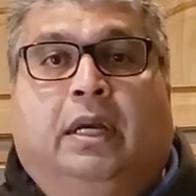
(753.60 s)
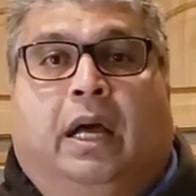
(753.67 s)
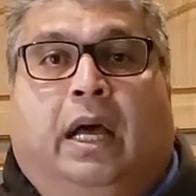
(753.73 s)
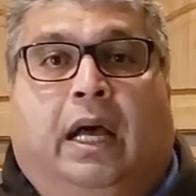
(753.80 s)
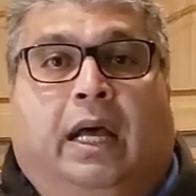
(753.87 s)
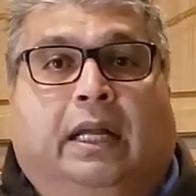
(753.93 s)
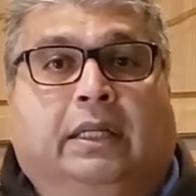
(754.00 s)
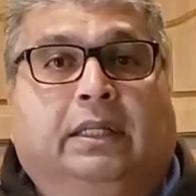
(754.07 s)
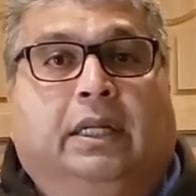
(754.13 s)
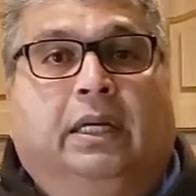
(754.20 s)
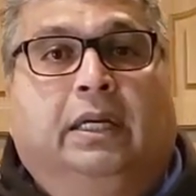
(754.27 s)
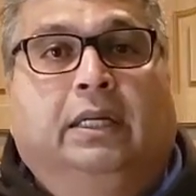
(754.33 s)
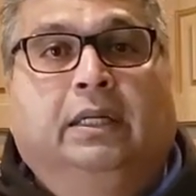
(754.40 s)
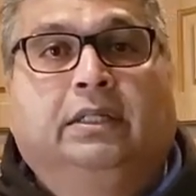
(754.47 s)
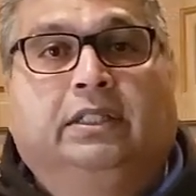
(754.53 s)

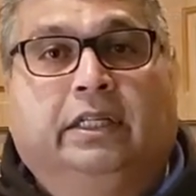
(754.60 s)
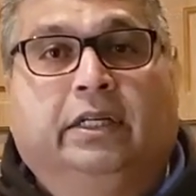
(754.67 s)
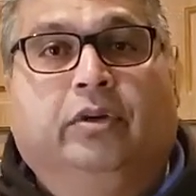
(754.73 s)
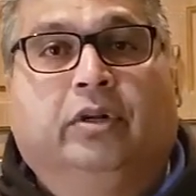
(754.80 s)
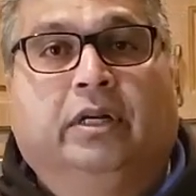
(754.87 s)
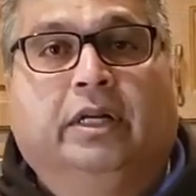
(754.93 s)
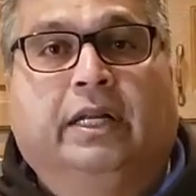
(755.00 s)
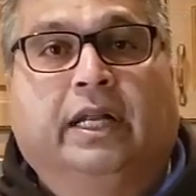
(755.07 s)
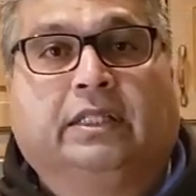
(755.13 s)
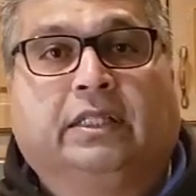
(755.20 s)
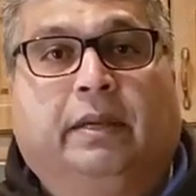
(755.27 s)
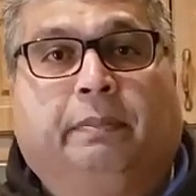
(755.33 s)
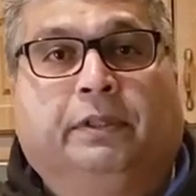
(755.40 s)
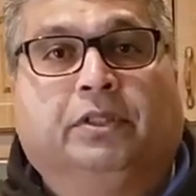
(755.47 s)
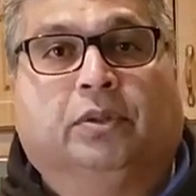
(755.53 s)
and see you in the next
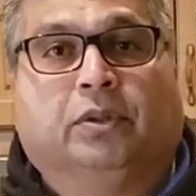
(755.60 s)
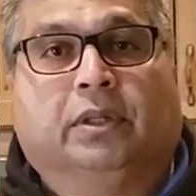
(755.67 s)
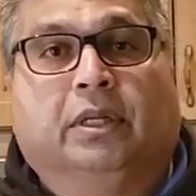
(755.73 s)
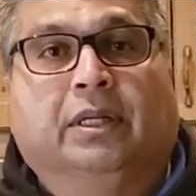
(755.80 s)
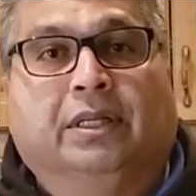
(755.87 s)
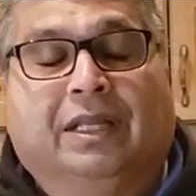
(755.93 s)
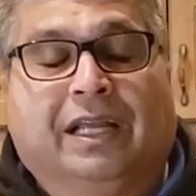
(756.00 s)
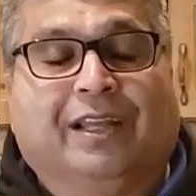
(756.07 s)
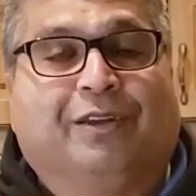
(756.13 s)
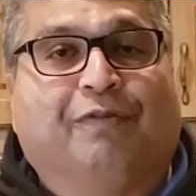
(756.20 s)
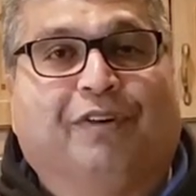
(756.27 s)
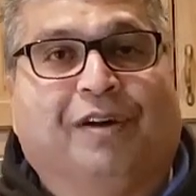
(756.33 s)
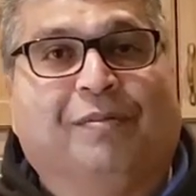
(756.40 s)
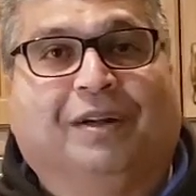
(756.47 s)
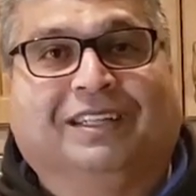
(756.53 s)
episode. Thank you
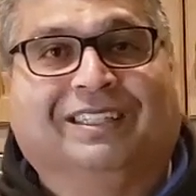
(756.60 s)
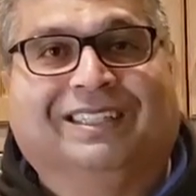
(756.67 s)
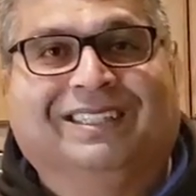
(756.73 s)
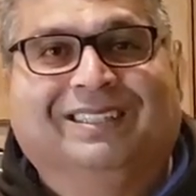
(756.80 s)
very much.